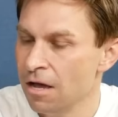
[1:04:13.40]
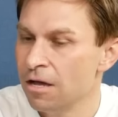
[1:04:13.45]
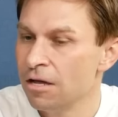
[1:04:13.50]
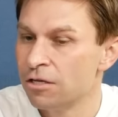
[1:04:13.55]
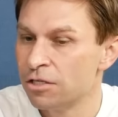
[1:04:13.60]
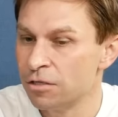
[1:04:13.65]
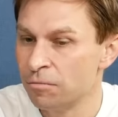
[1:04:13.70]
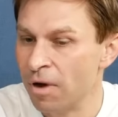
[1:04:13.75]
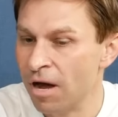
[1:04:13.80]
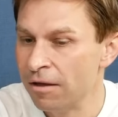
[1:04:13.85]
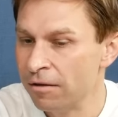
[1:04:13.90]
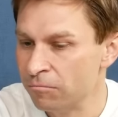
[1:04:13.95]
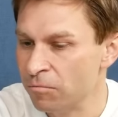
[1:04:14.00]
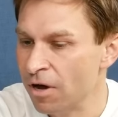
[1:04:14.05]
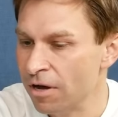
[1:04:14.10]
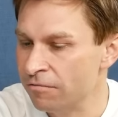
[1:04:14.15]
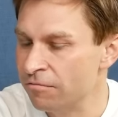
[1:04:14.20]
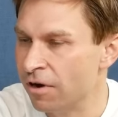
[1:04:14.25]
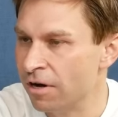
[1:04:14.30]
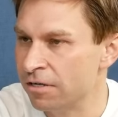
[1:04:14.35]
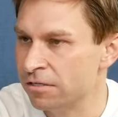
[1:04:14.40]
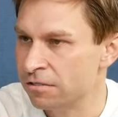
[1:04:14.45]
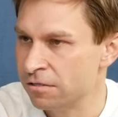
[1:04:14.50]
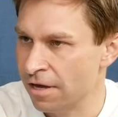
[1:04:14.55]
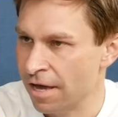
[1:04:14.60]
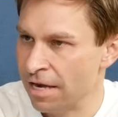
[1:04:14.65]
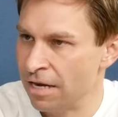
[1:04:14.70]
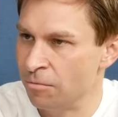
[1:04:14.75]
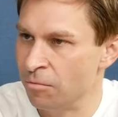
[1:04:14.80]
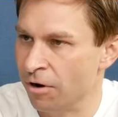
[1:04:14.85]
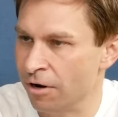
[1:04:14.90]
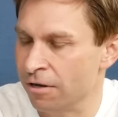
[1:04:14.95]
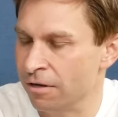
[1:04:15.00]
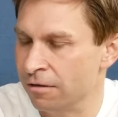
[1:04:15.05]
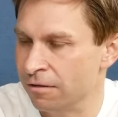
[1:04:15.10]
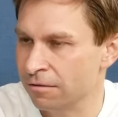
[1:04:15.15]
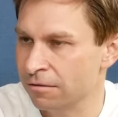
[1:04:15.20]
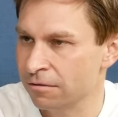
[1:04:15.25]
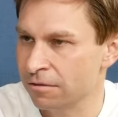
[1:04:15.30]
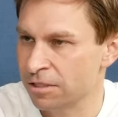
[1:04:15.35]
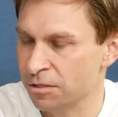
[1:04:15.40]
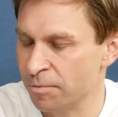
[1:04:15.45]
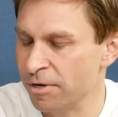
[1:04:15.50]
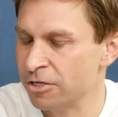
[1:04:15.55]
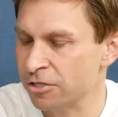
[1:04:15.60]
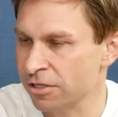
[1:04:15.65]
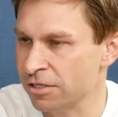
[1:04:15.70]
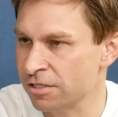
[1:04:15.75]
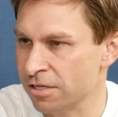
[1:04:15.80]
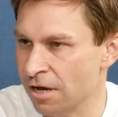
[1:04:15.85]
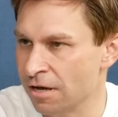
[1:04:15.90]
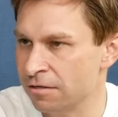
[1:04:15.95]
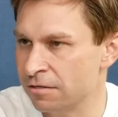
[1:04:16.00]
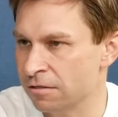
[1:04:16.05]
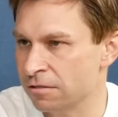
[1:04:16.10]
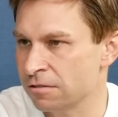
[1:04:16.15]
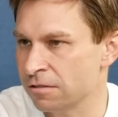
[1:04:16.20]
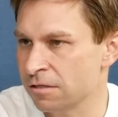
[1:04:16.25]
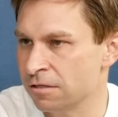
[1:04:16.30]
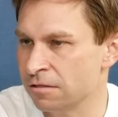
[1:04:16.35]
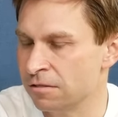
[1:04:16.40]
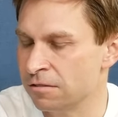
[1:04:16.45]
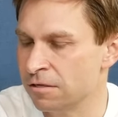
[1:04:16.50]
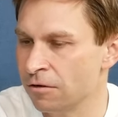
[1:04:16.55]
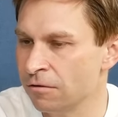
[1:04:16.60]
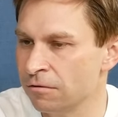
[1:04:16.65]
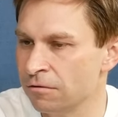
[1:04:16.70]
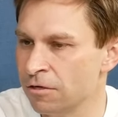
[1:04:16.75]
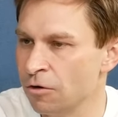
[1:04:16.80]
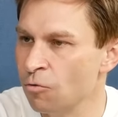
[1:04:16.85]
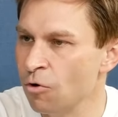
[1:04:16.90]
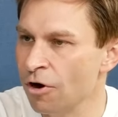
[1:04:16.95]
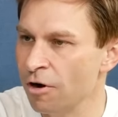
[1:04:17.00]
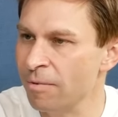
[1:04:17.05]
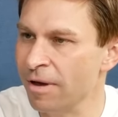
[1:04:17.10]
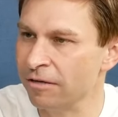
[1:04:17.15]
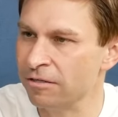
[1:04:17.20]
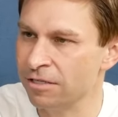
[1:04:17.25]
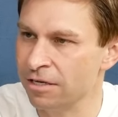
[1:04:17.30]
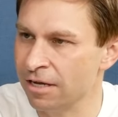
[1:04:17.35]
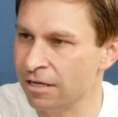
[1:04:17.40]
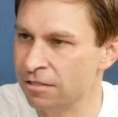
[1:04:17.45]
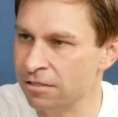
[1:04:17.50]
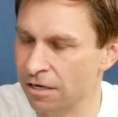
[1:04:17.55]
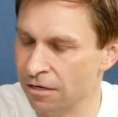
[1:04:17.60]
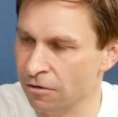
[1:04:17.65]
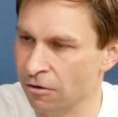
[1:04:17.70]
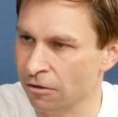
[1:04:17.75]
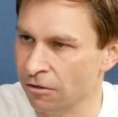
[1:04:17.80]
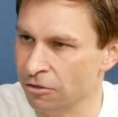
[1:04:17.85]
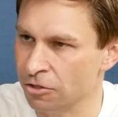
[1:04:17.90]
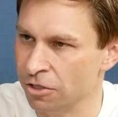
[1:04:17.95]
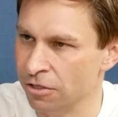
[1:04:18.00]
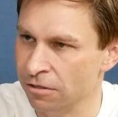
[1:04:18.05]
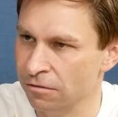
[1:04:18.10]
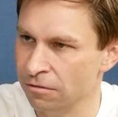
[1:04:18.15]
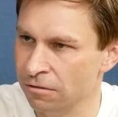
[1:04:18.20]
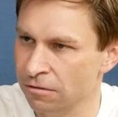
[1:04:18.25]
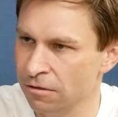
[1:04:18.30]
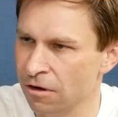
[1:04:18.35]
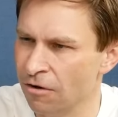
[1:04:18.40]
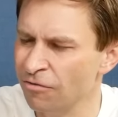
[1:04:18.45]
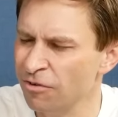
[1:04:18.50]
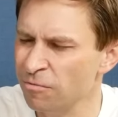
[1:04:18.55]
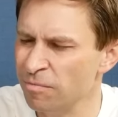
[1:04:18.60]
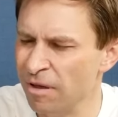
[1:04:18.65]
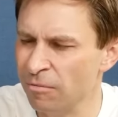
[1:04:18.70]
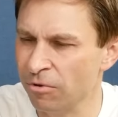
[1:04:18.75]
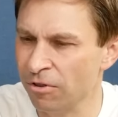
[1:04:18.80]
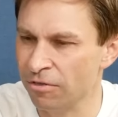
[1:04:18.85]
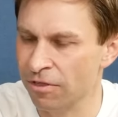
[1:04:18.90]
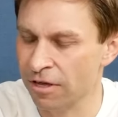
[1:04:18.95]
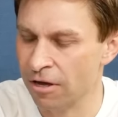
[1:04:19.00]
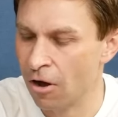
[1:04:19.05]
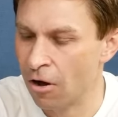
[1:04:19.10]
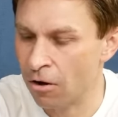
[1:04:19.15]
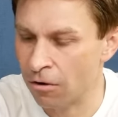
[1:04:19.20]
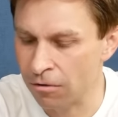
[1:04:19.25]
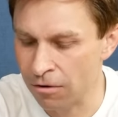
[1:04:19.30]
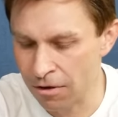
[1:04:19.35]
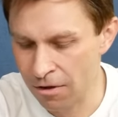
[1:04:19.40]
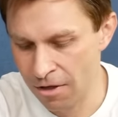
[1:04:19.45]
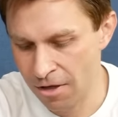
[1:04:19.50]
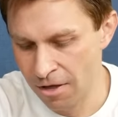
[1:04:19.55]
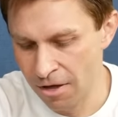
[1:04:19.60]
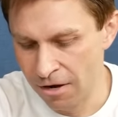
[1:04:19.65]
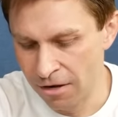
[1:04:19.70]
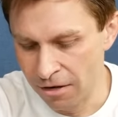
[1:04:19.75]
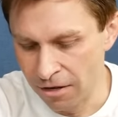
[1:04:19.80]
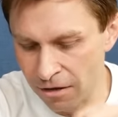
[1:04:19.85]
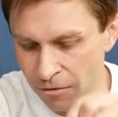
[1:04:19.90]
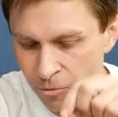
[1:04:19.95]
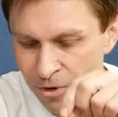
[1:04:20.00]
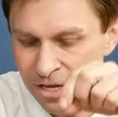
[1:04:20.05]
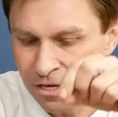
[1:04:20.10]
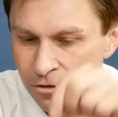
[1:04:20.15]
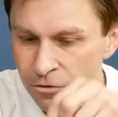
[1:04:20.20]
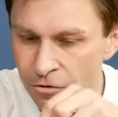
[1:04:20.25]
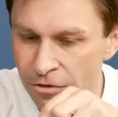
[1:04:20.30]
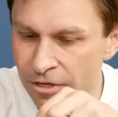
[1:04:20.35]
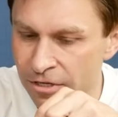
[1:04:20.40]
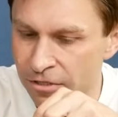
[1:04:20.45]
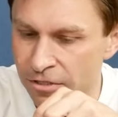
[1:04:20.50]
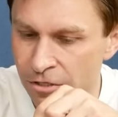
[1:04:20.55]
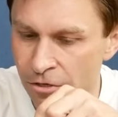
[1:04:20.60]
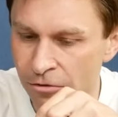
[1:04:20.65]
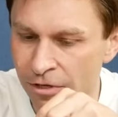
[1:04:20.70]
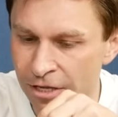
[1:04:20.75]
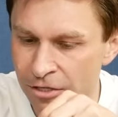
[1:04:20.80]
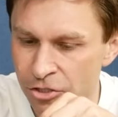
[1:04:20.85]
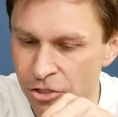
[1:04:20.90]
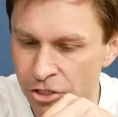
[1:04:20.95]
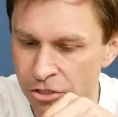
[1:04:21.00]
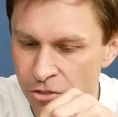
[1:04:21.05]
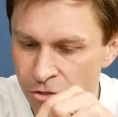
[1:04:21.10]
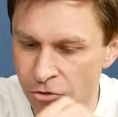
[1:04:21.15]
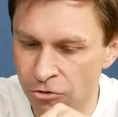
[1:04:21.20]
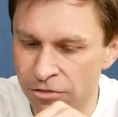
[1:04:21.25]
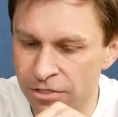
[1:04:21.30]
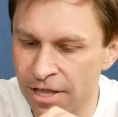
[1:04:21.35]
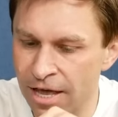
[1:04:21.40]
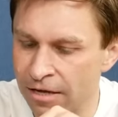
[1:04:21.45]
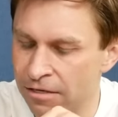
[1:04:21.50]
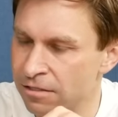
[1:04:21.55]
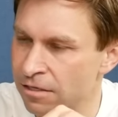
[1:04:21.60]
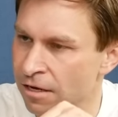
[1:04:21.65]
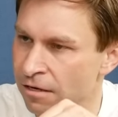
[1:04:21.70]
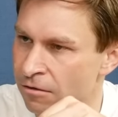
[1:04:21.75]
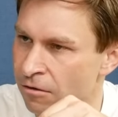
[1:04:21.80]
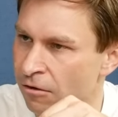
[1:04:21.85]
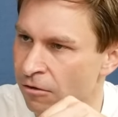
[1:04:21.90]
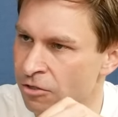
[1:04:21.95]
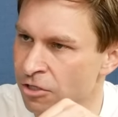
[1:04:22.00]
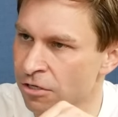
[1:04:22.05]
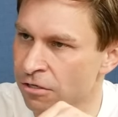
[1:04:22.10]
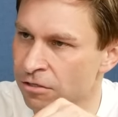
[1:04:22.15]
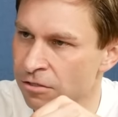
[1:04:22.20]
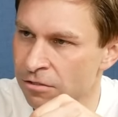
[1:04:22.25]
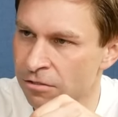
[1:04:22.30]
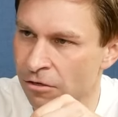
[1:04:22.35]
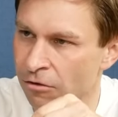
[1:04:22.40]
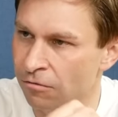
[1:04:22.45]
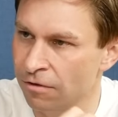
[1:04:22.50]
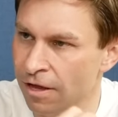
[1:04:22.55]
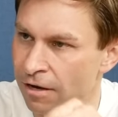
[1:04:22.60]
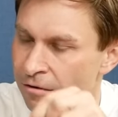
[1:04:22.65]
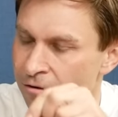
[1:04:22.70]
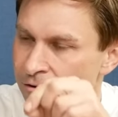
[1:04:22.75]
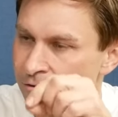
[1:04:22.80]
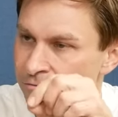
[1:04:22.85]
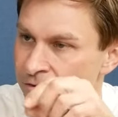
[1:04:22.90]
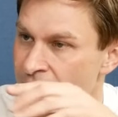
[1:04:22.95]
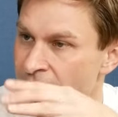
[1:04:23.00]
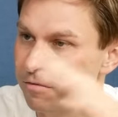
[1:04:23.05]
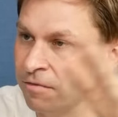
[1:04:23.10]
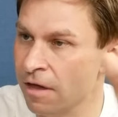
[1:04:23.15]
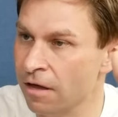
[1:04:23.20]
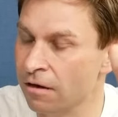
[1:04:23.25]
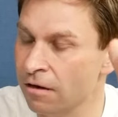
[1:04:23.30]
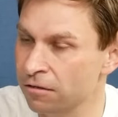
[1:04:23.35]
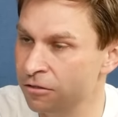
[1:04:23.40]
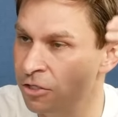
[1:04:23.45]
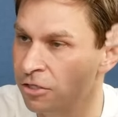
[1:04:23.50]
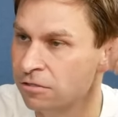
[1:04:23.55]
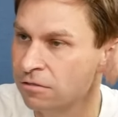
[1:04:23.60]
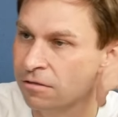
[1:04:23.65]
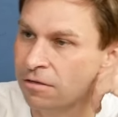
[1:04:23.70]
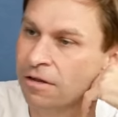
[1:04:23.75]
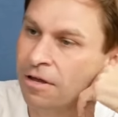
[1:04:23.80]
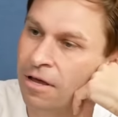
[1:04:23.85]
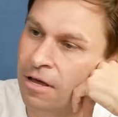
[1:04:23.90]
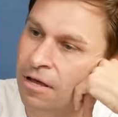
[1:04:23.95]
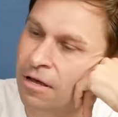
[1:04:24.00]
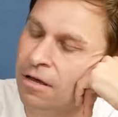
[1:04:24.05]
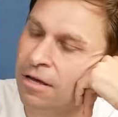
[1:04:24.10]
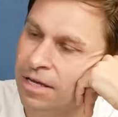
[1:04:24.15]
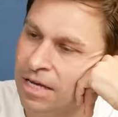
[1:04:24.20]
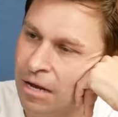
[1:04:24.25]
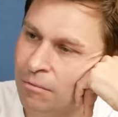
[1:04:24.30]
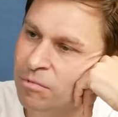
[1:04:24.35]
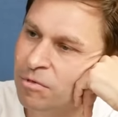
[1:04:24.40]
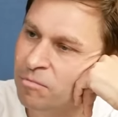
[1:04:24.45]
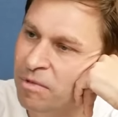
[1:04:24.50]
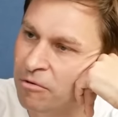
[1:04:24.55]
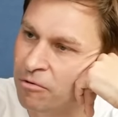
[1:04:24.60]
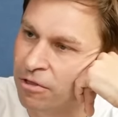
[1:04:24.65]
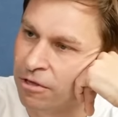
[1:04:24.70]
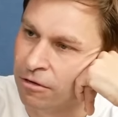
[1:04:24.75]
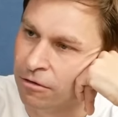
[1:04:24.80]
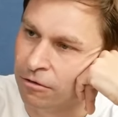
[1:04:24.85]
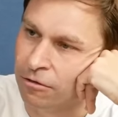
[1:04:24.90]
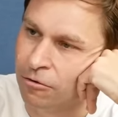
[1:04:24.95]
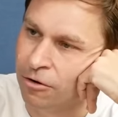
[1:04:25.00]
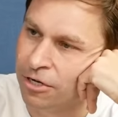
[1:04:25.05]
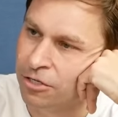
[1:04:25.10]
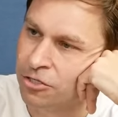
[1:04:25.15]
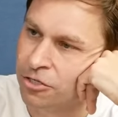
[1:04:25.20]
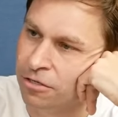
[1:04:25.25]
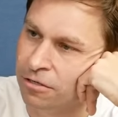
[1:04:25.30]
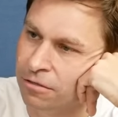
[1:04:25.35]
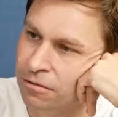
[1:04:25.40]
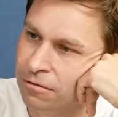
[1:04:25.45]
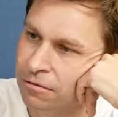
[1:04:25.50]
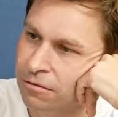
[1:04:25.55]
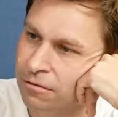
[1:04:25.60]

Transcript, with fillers: So my advice to anybody, especially scientists, is don't worry about today's technology. Often people think, oh, we can do this, so let's just use that technology to solve that. Forget that. Just come to me with a good question